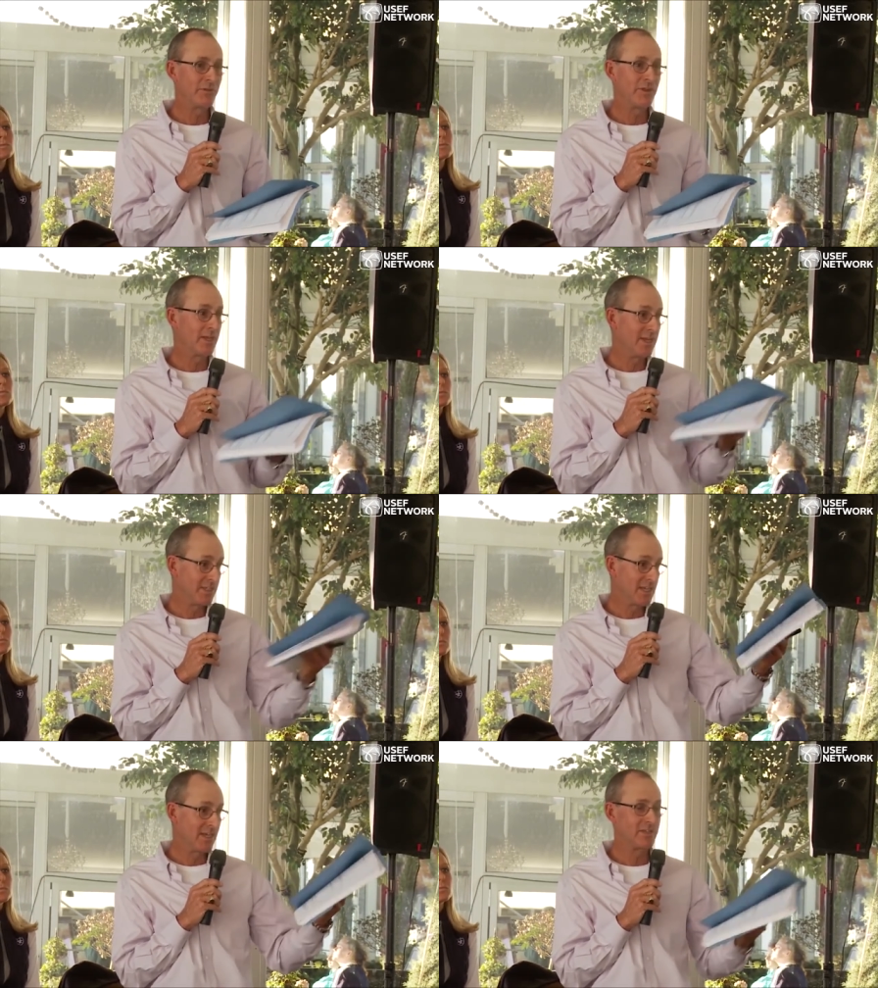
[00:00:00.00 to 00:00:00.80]
that
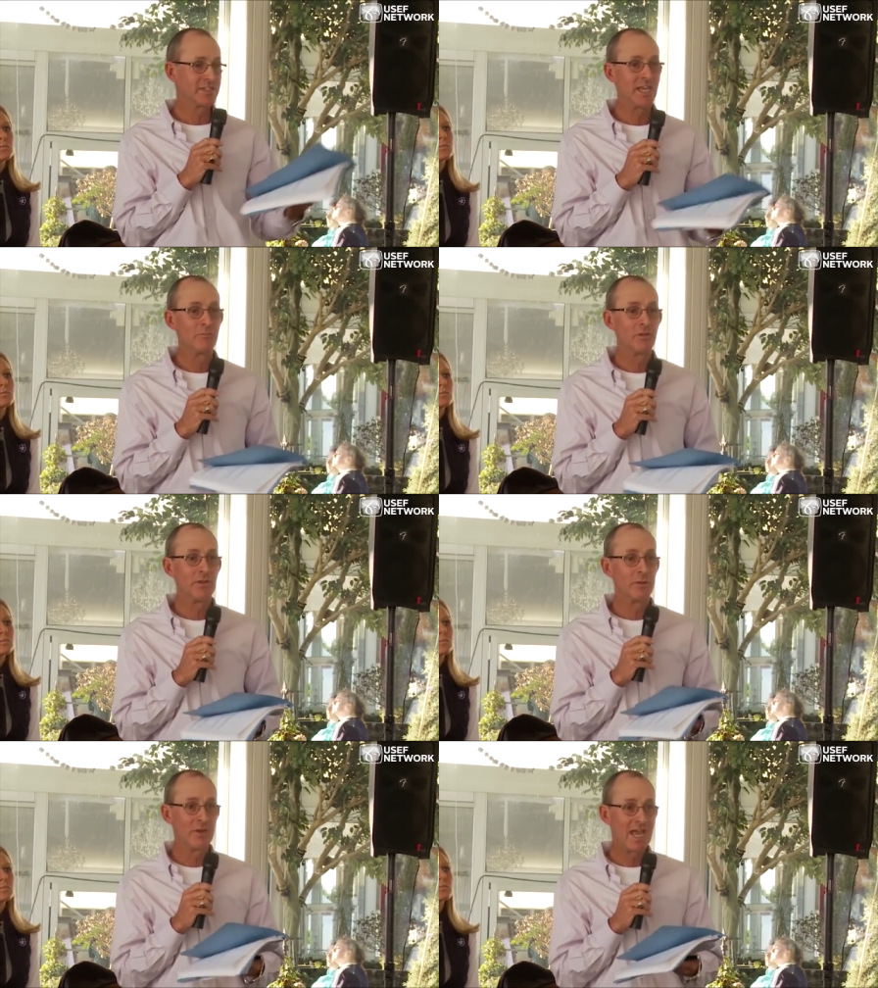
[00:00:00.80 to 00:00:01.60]
is on the table
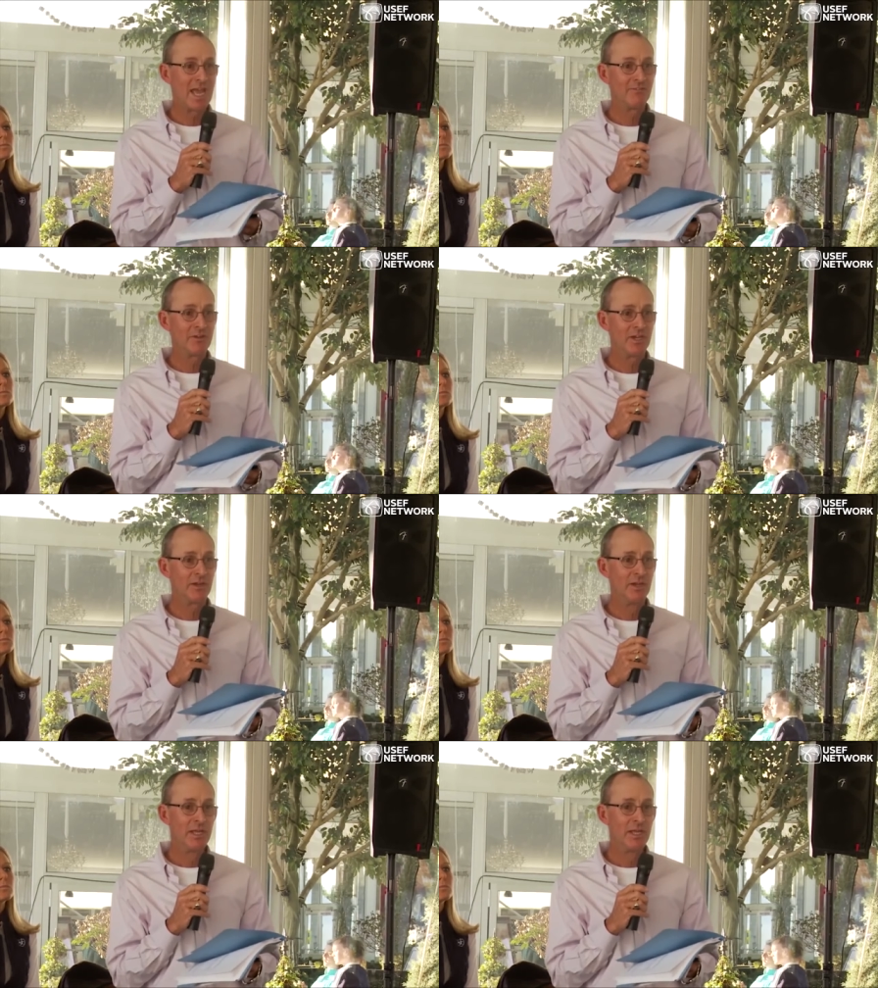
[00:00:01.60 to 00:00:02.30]
that we have here,